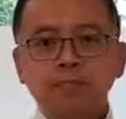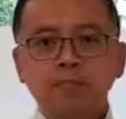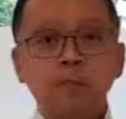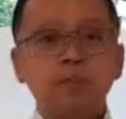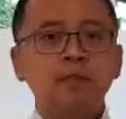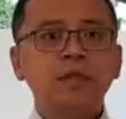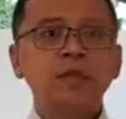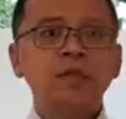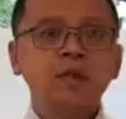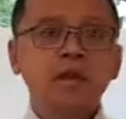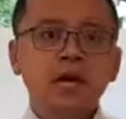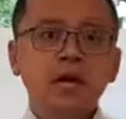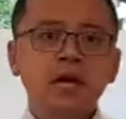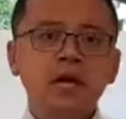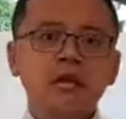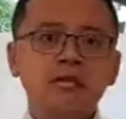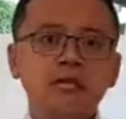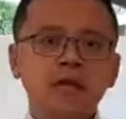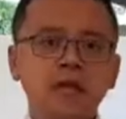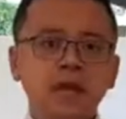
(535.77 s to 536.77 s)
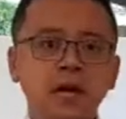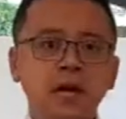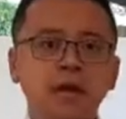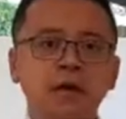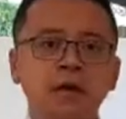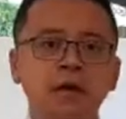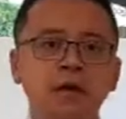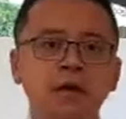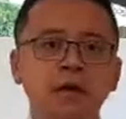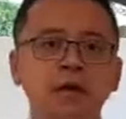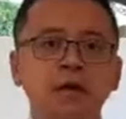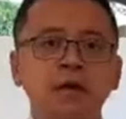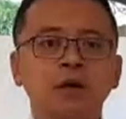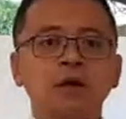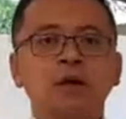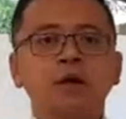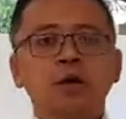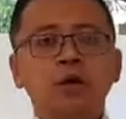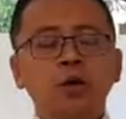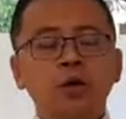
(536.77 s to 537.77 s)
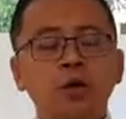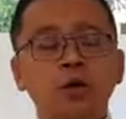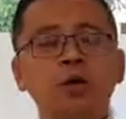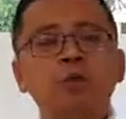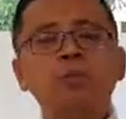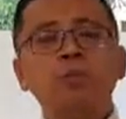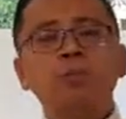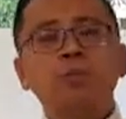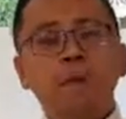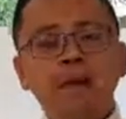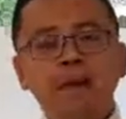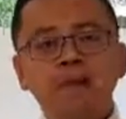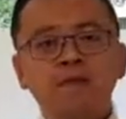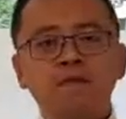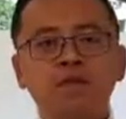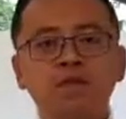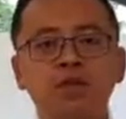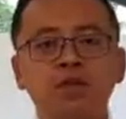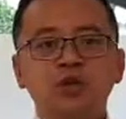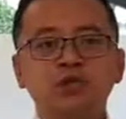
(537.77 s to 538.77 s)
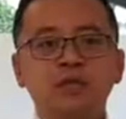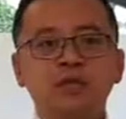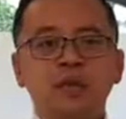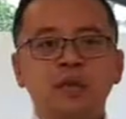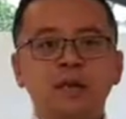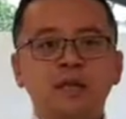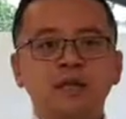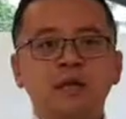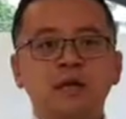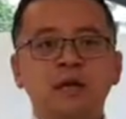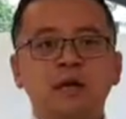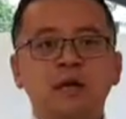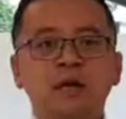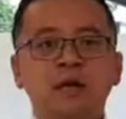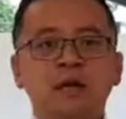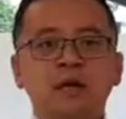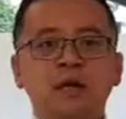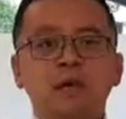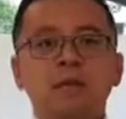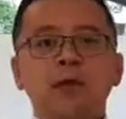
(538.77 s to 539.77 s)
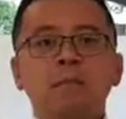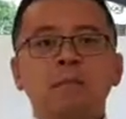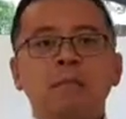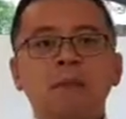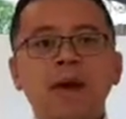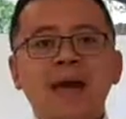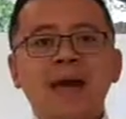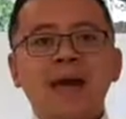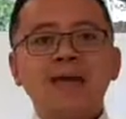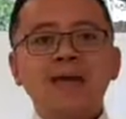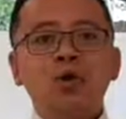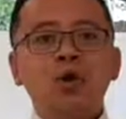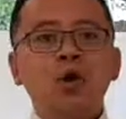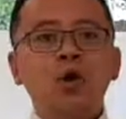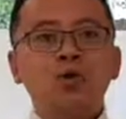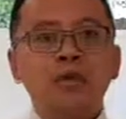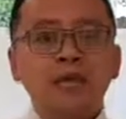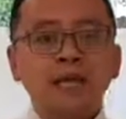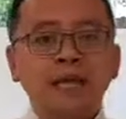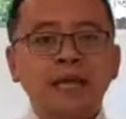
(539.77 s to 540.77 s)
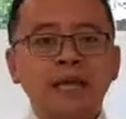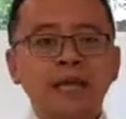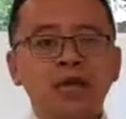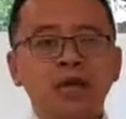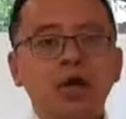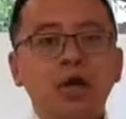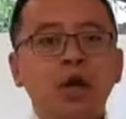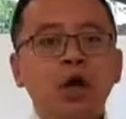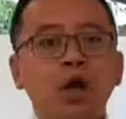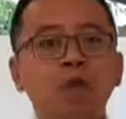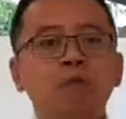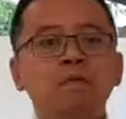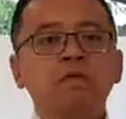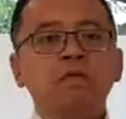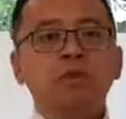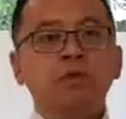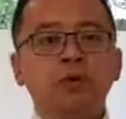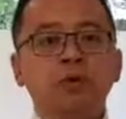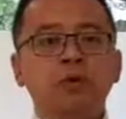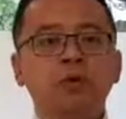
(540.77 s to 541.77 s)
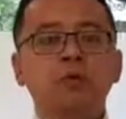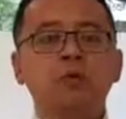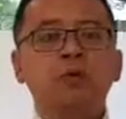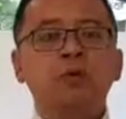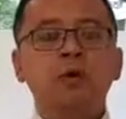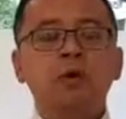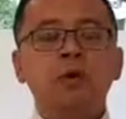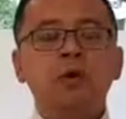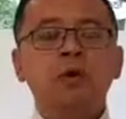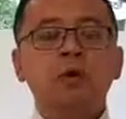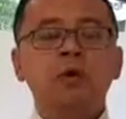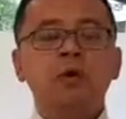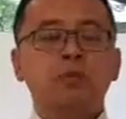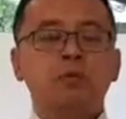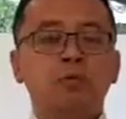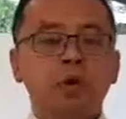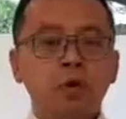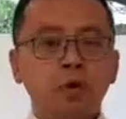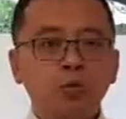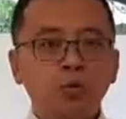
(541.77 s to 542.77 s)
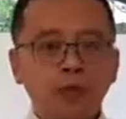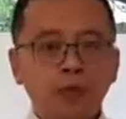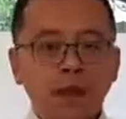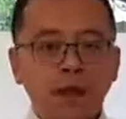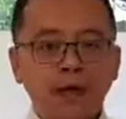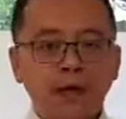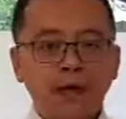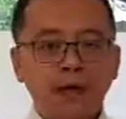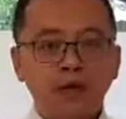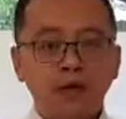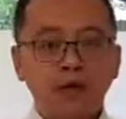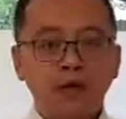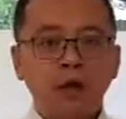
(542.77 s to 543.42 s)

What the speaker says: the chances are your beneficiaries may not need to go through probate